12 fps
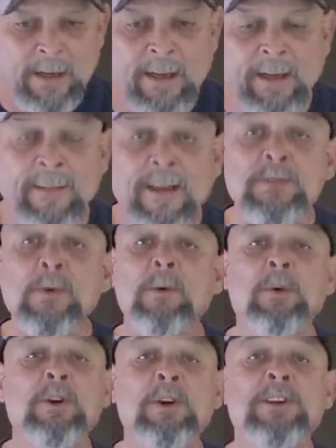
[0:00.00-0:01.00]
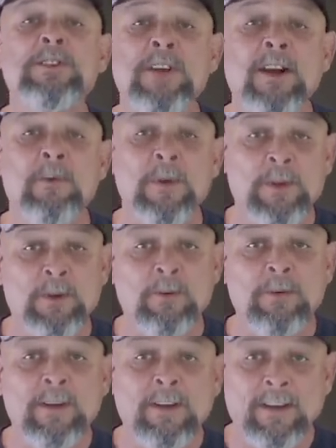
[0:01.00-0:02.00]
And that's what we're going to share with
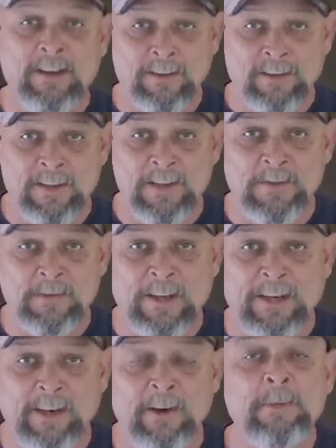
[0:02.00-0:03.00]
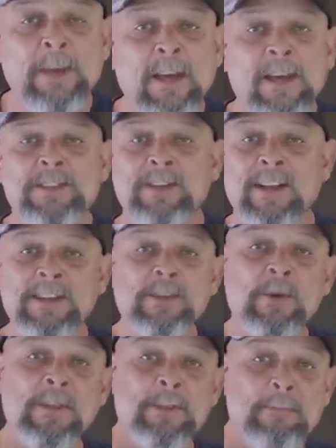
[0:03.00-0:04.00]
you in this video. So let's
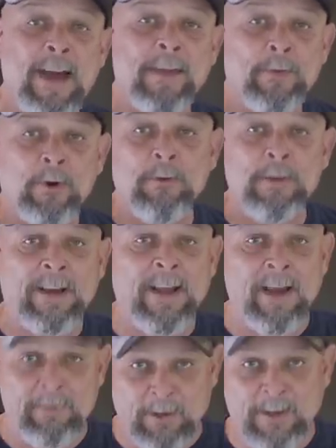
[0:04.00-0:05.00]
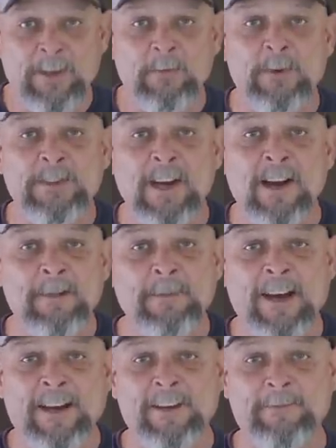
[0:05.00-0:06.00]
go in the bathroom and have a look, and we'll talk
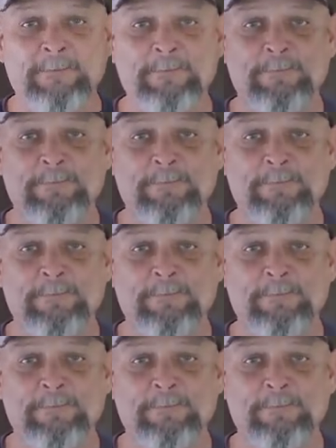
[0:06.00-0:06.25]
about it.